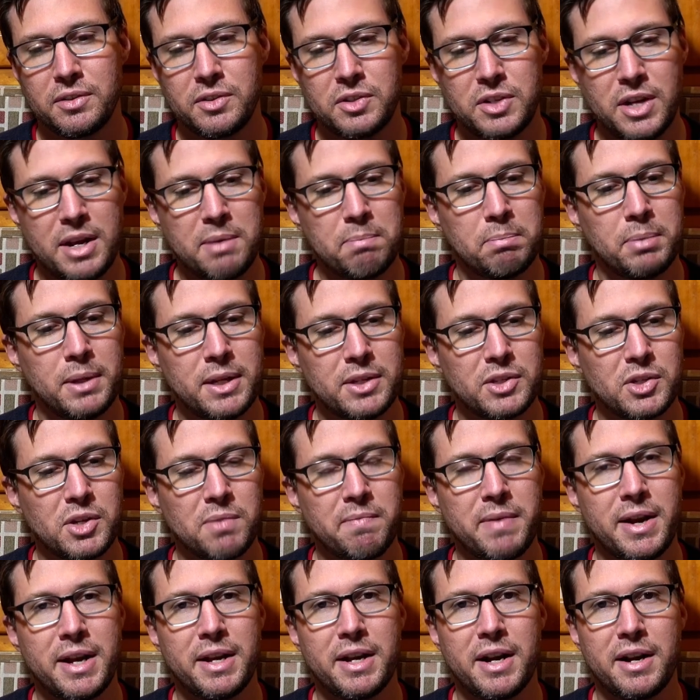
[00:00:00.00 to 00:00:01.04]
Chain plates
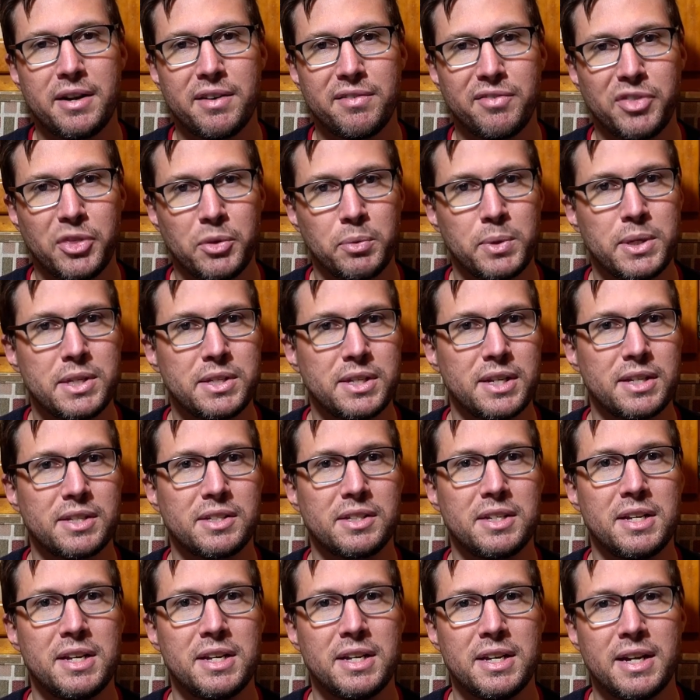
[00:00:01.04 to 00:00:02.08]
are made out of
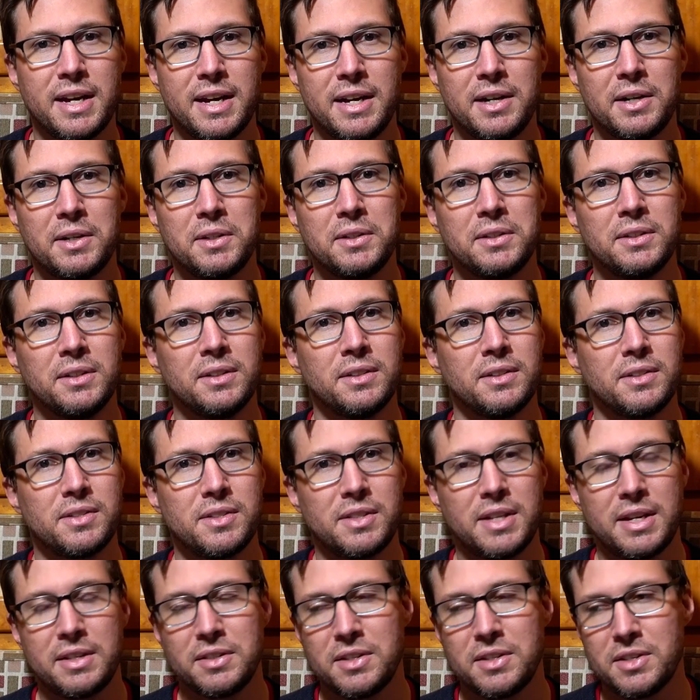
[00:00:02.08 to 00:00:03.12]
316L
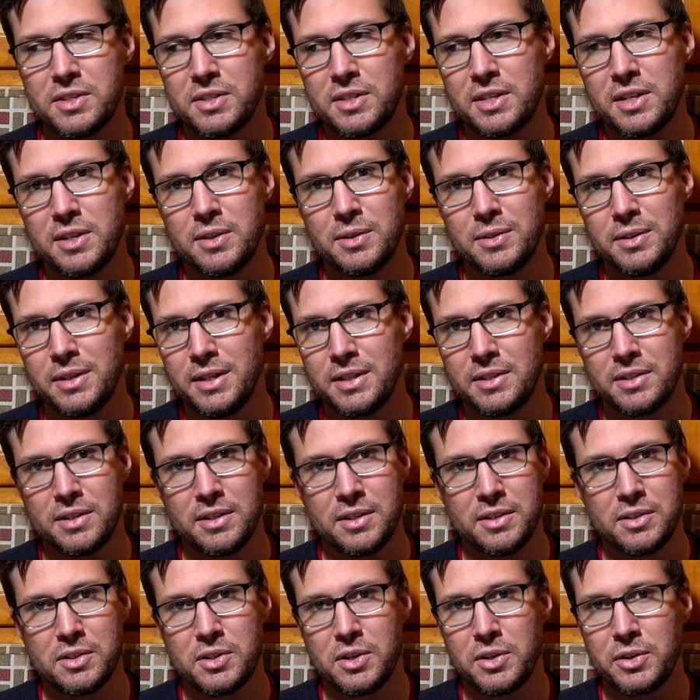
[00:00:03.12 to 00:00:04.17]
stainless steel. It's
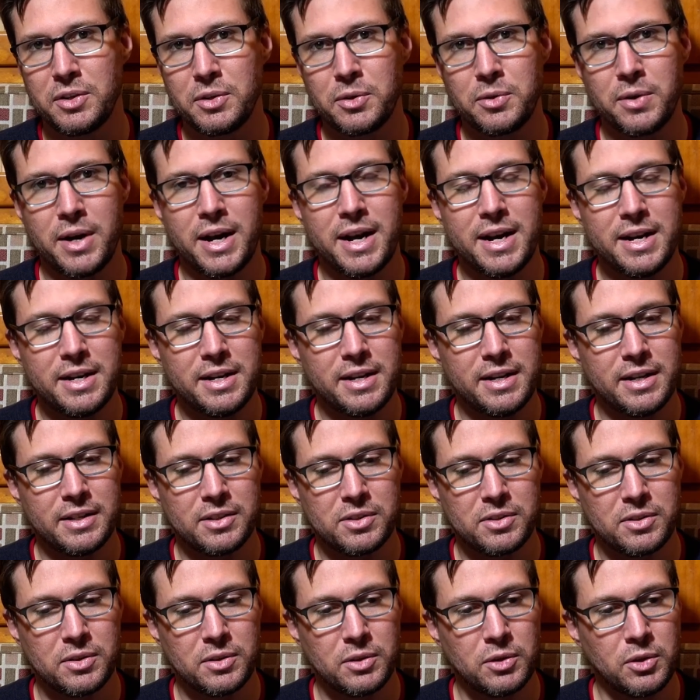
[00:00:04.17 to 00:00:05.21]
a certain grade,
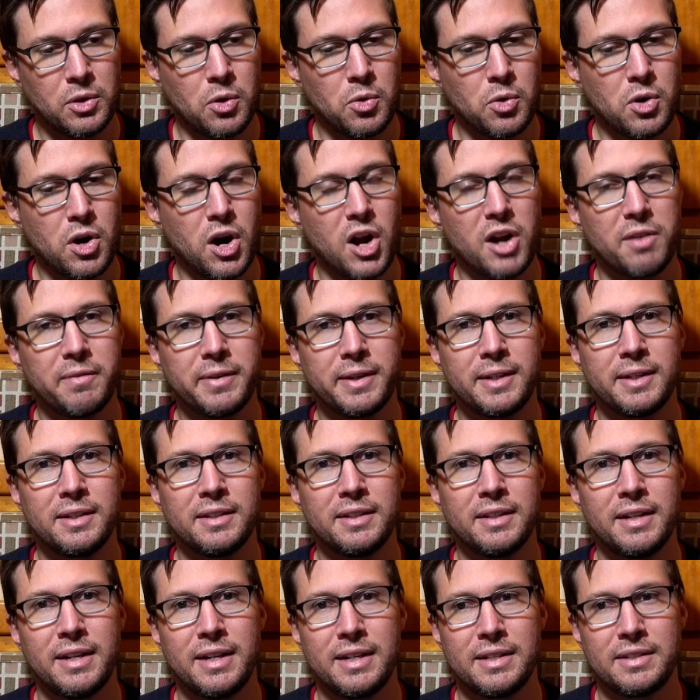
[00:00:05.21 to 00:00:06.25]
it's low
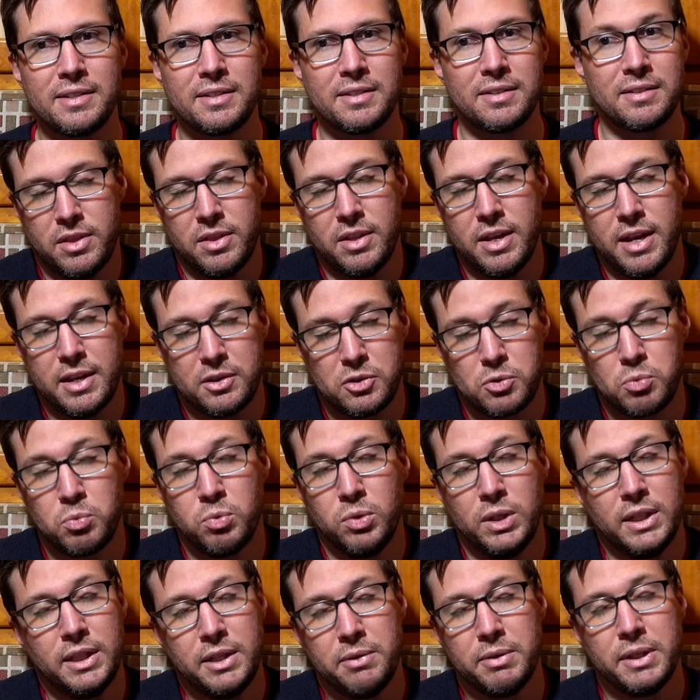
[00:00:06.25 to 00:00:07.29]
carbon, it's it's
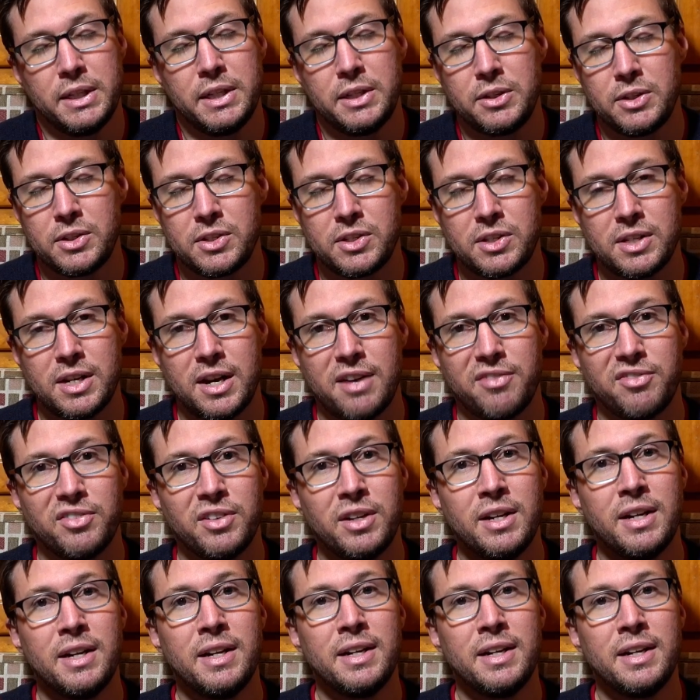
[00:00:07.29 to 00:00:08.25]
really really good stuff.